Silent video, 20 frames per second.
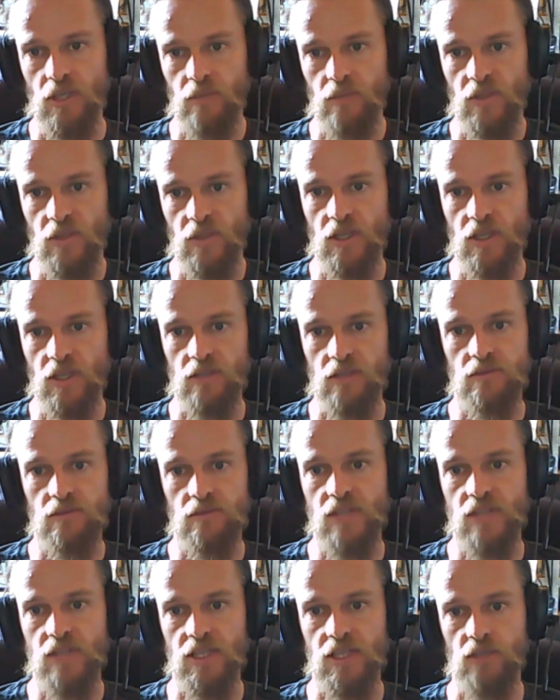They're going to
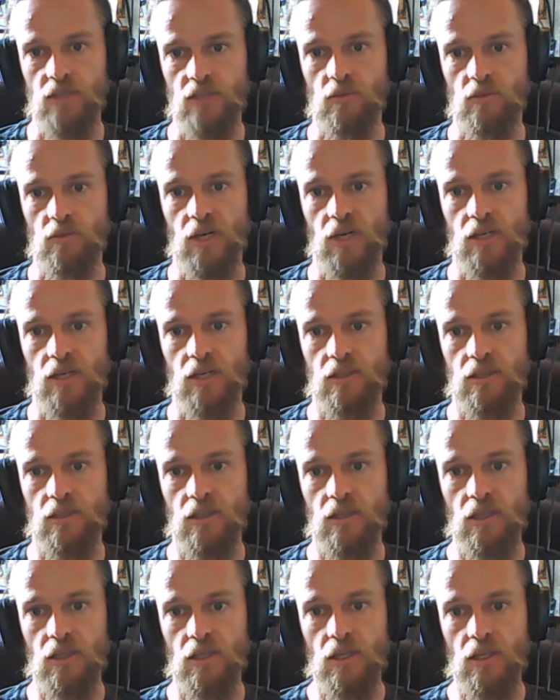take you apart.
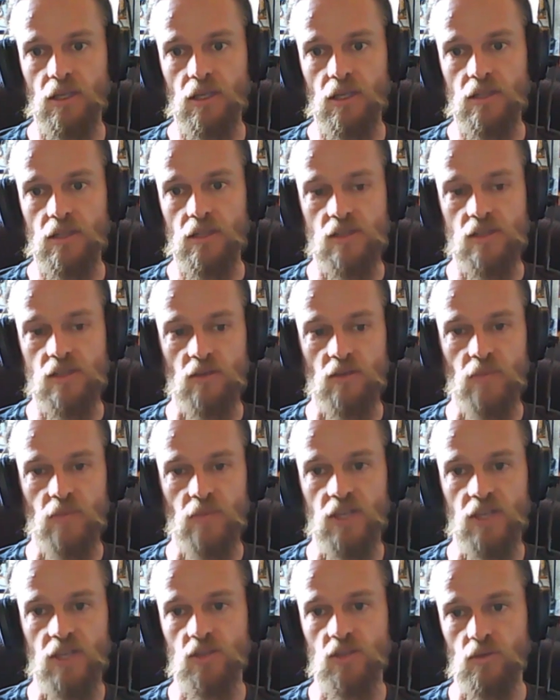So
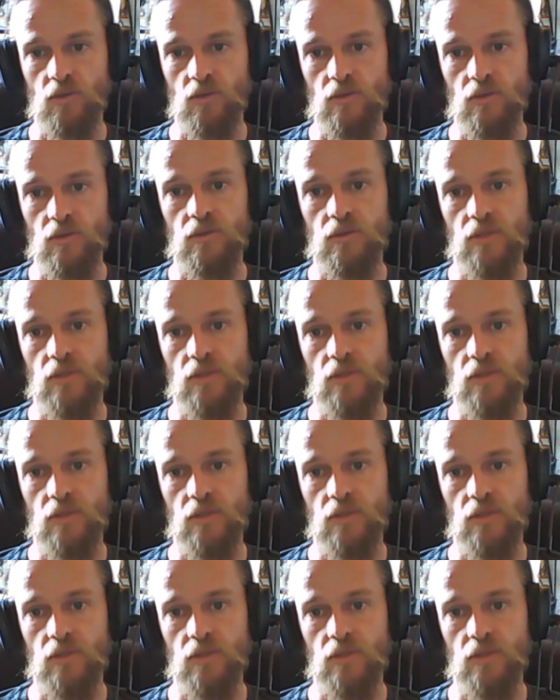make sure